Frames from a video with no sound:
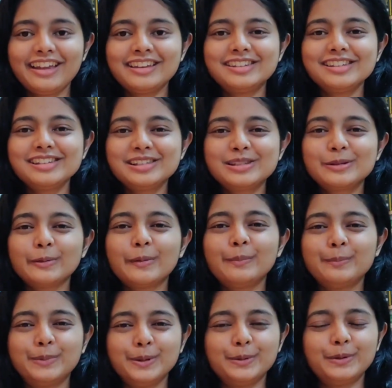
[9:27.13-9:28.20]
It is
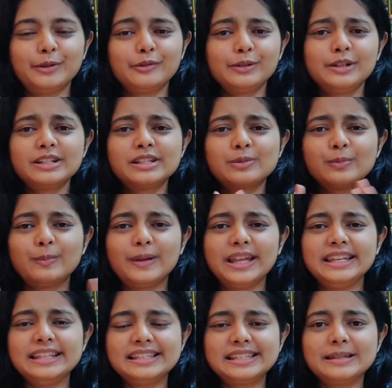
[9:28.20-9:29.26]
so beautiful, it's
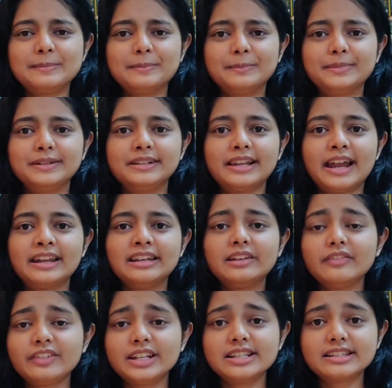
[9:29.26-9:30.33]
very simple, and
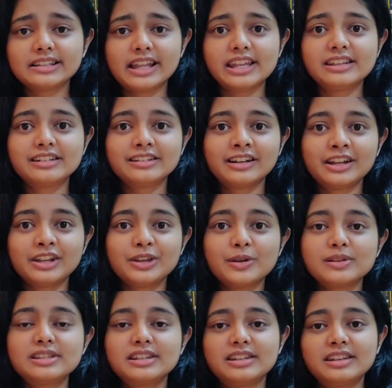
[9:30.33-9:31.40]
it feels like
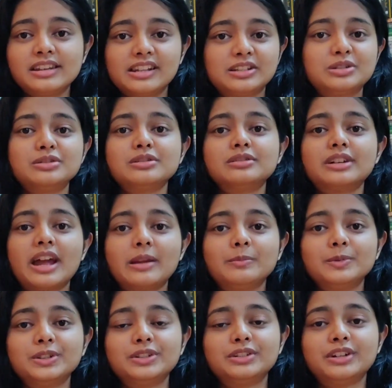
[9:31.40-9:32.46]
you're sitting next to your
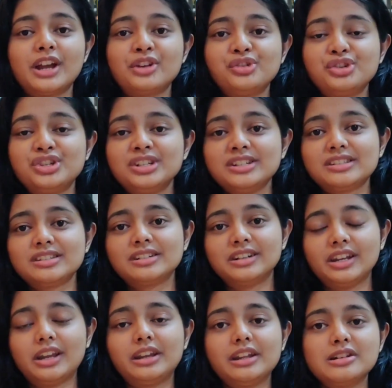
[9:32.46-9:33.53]
grandmother and she is
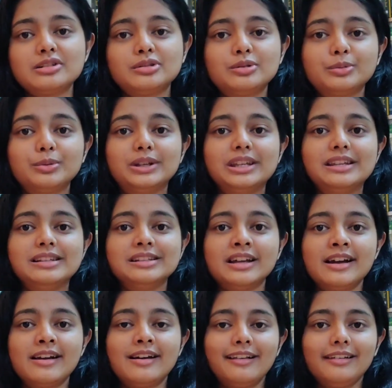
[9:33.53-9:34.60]
narrating stories,
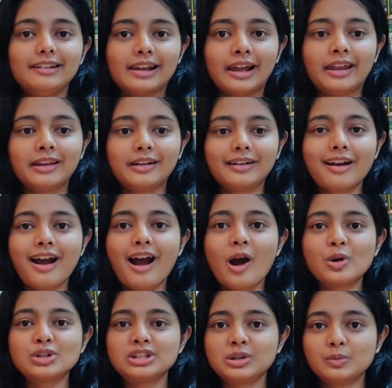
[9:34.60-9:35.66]
like
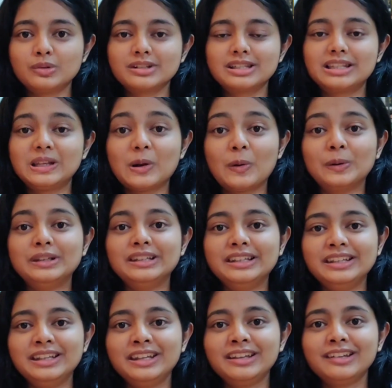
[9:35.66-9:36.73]
how she was the
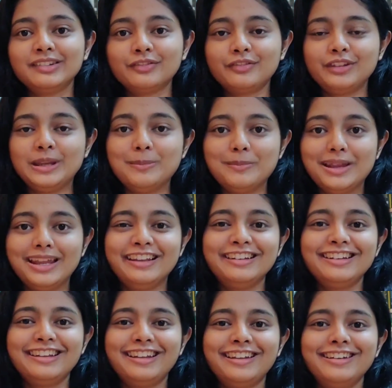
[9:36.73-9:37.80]
only
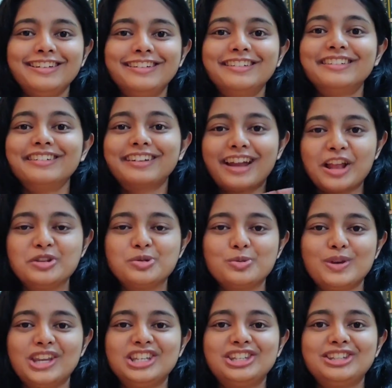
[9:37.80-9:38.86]
female in her
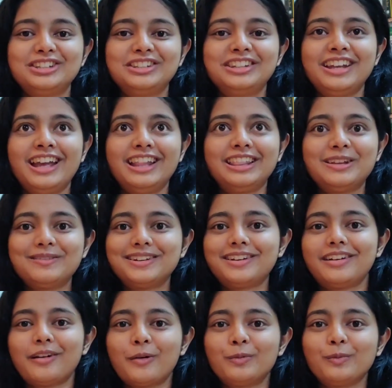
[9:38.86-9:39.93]
graduation. There
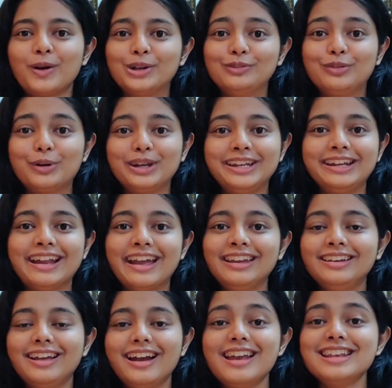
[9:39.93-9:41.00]
were around
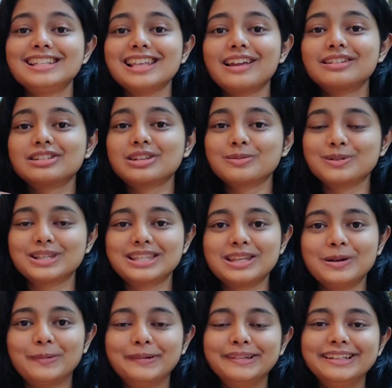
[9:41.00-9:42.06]
149 guys and she was
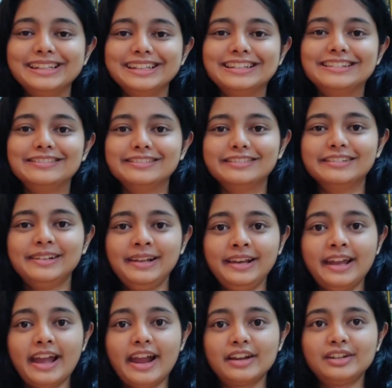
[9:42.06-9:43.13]
the only girl,
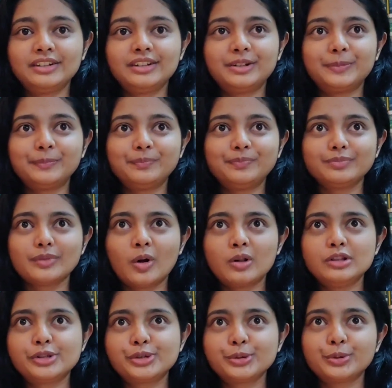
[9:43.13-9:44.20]
and
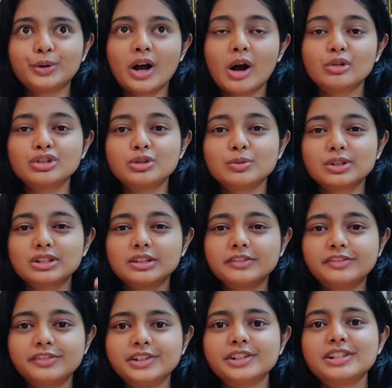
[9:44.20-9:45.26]
also how she was the
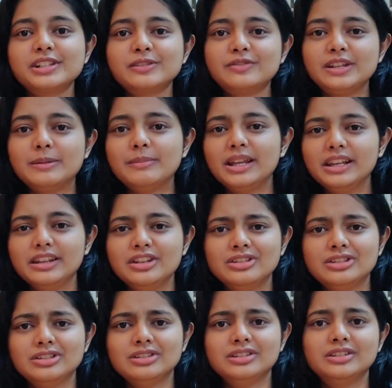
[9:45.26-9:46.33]
first female
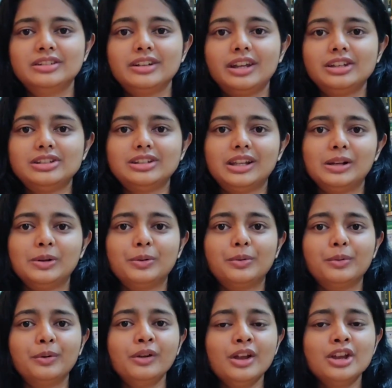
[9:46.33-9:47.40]
engineer at
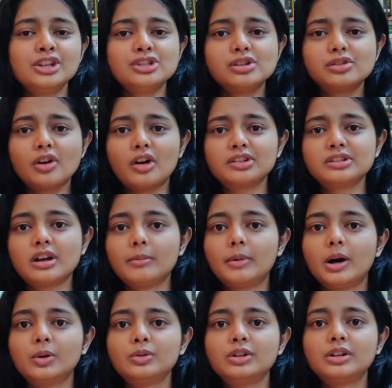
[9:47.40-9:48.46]
Telco. She talks
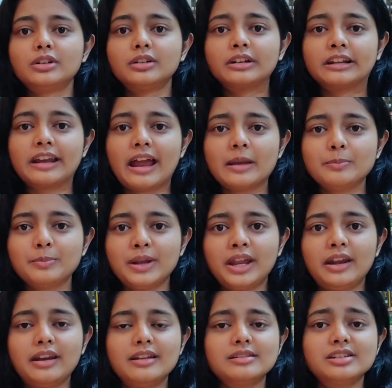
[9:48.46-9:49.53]
about her
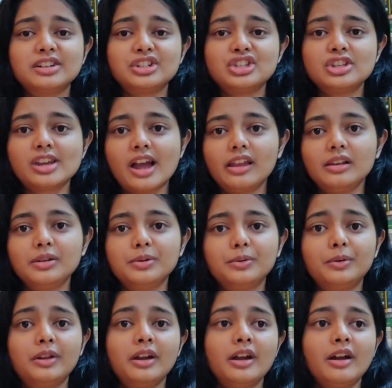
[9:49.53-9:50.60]
grandparents, her
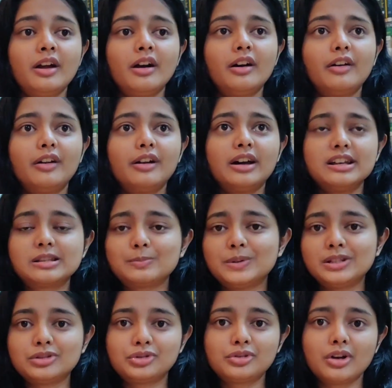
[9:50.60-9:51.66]
childhood, her
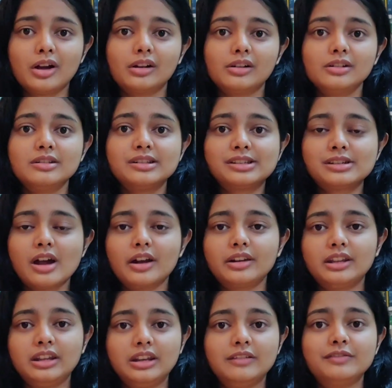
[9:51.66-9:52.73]
husband's struggle
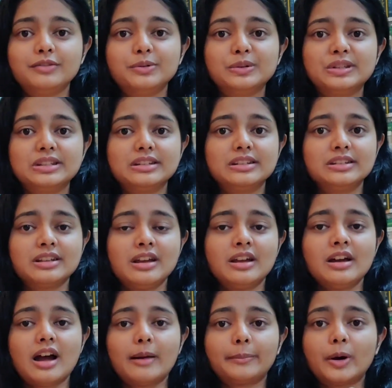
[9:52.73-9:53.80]
starting Infosys,
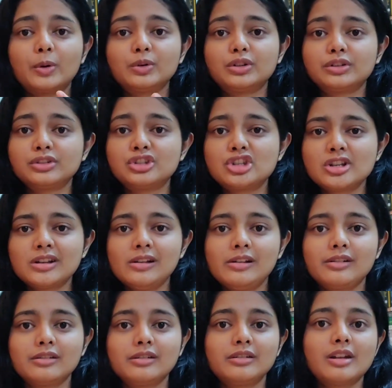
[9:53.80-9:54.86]
about her
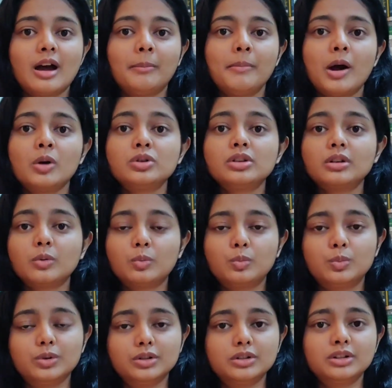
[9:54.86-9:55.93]
children, about her
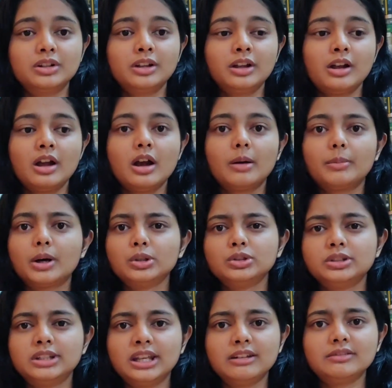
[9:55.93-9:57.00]
work,
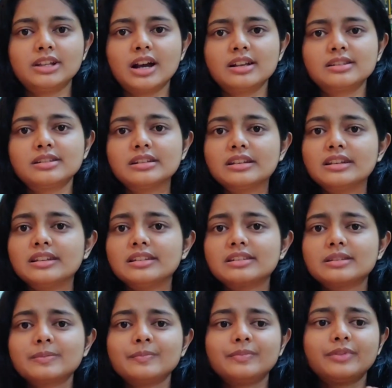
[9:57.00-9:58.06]
about
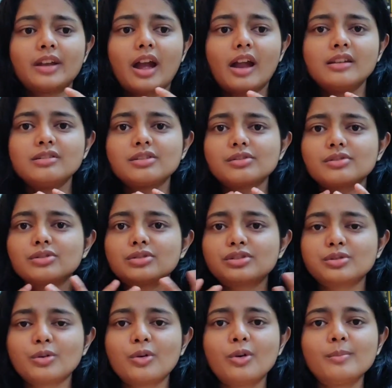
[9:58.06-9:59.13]
Devdasi's and
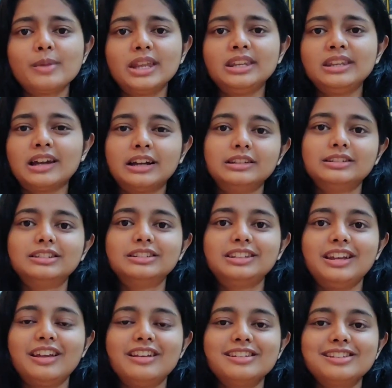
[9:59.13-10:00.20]
so many other
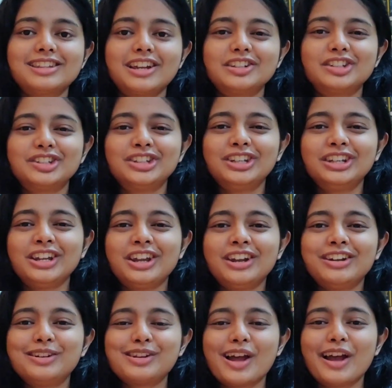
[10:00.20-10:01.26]
things that she
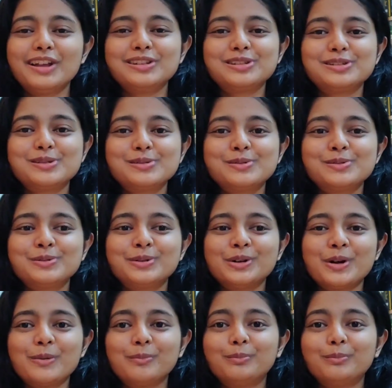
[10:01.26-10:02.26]
tries to